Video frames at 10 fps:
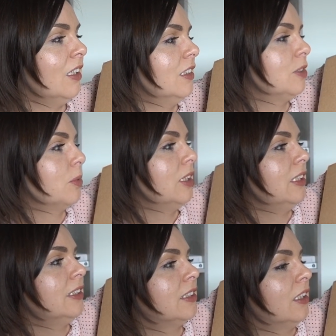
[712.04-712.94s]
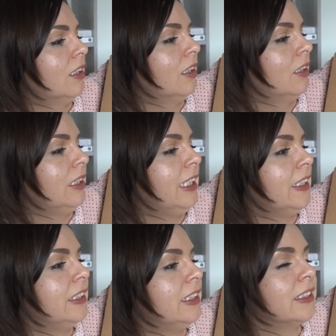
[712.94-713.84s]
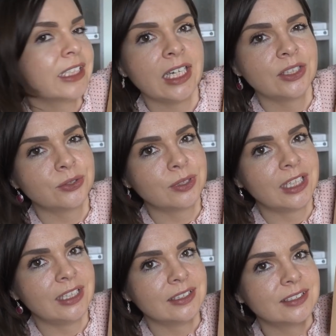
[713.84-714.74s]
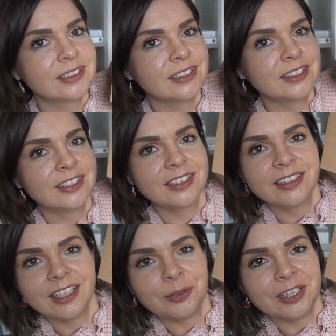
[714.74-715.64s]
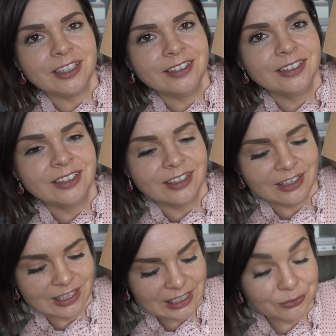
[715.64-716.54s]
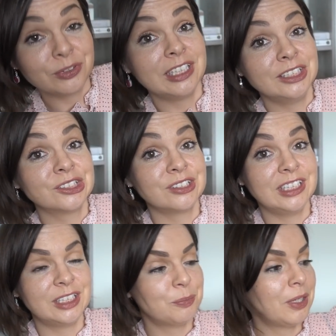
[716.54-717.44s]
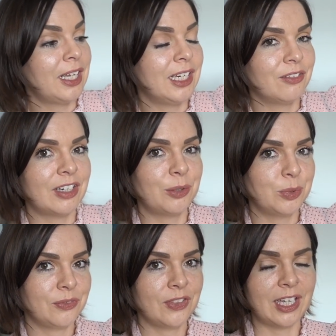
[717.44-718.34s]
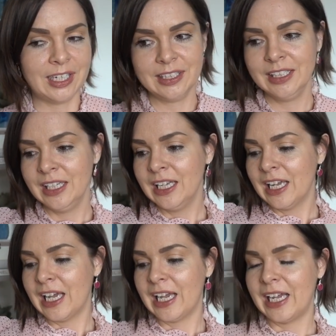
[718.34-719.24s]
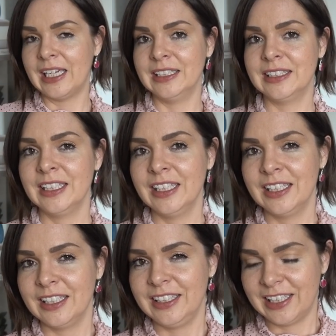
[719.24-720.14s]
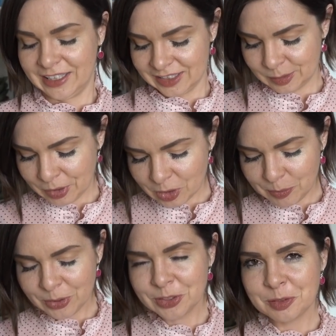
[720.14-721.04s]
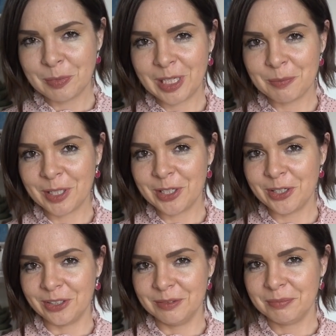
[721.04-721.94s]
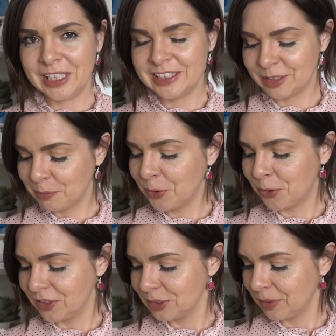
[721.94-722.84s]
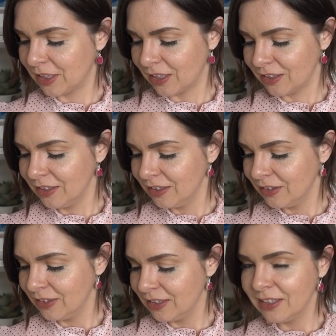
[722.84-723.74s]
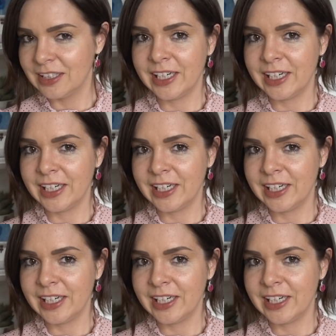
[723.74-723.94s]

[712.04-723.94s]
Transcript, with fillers: This one is Kitty's Candle Kits, and I've really enjoyed playing around with that, and yeah, spurred me on to make my own, make some more as well. The